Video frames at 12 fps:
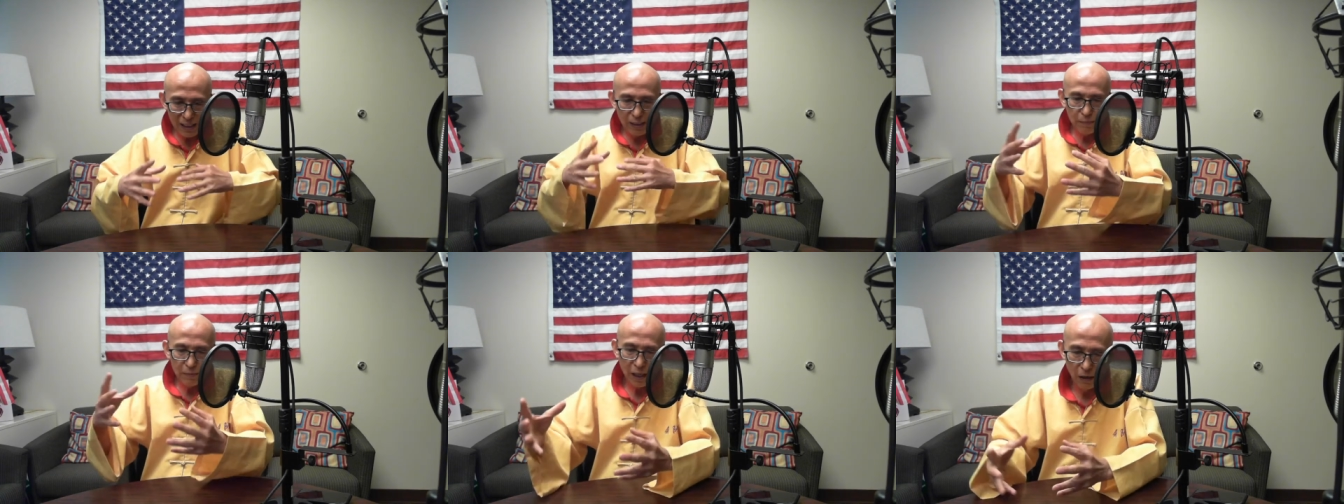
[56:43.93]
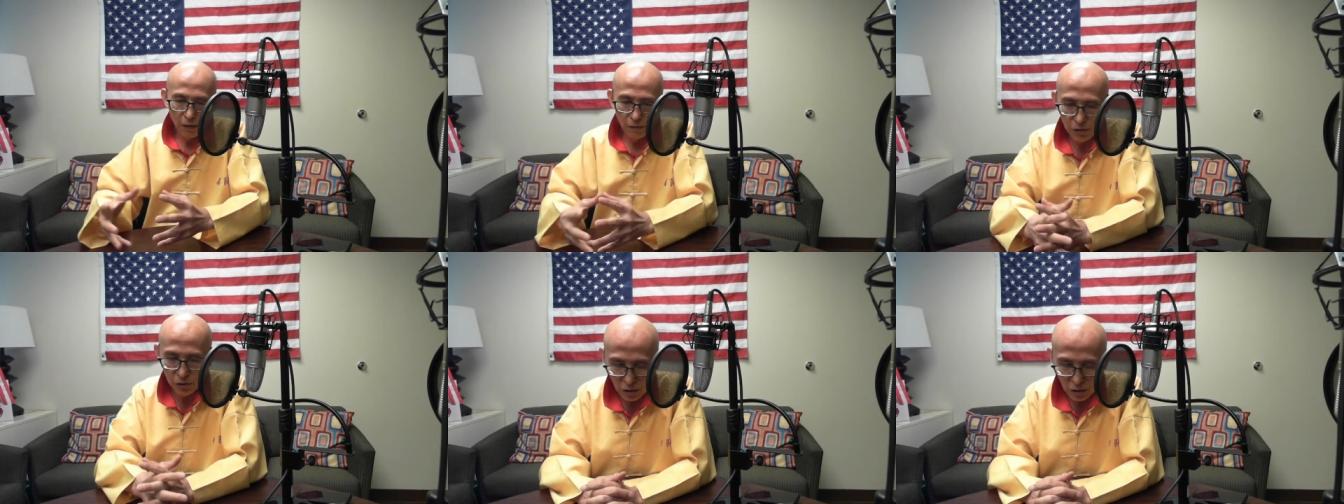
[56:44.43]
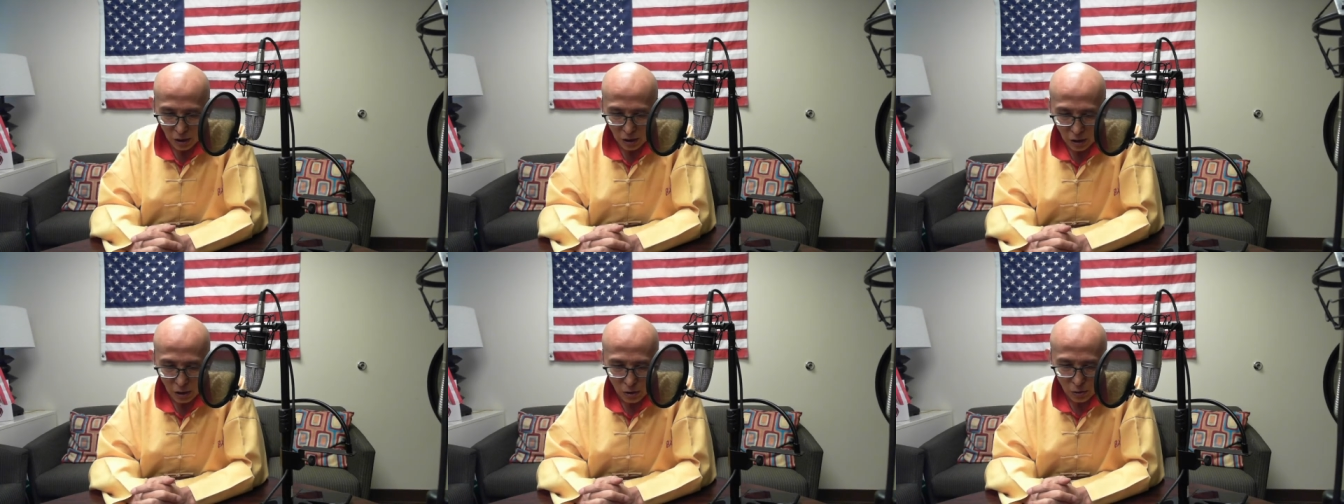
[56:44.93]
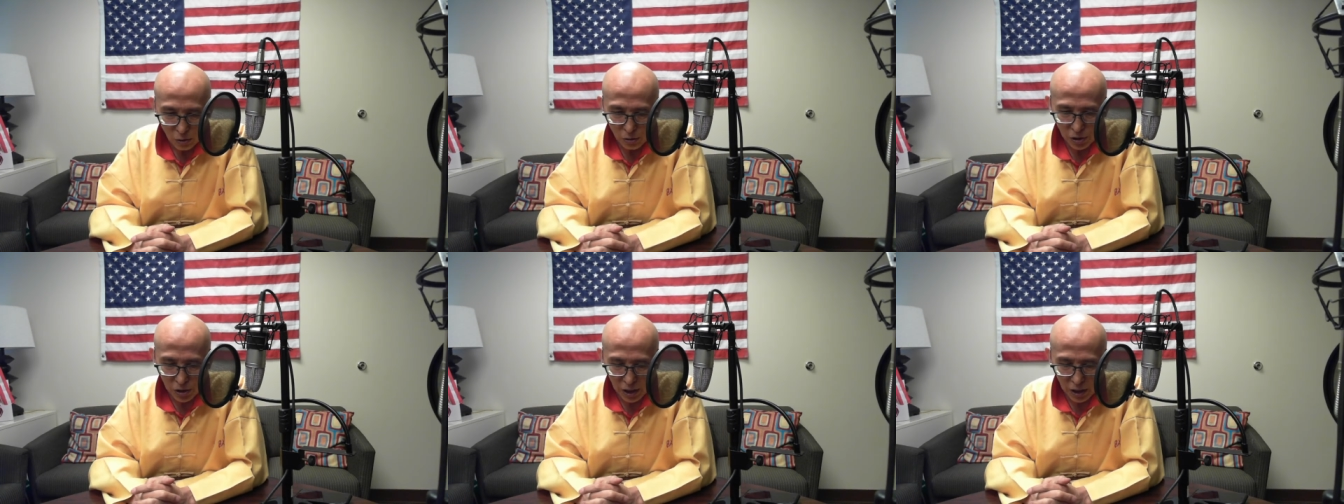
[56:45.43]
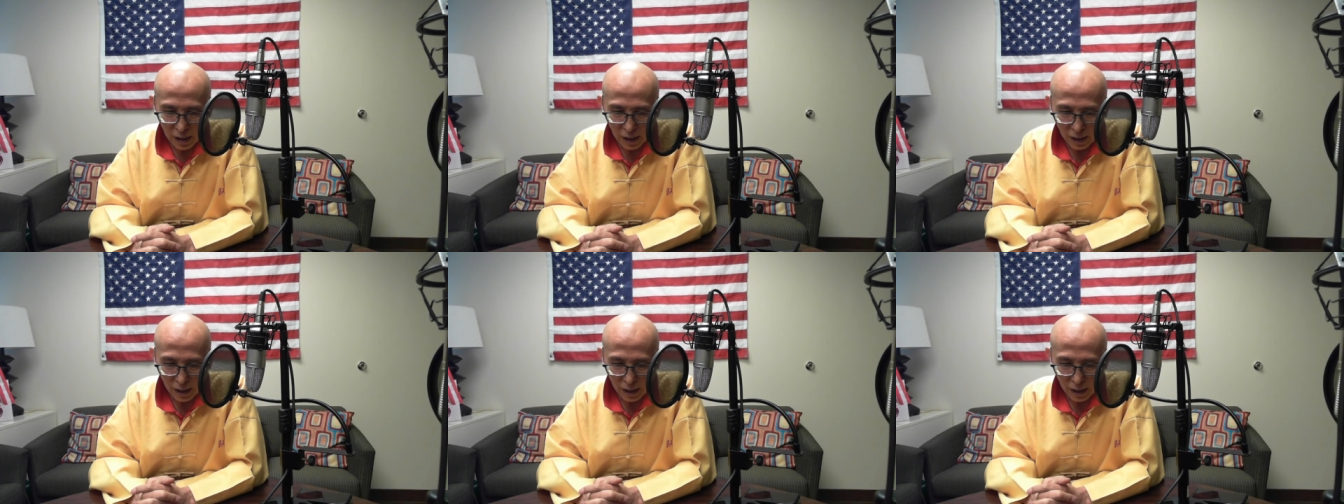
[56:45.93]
themselves, to see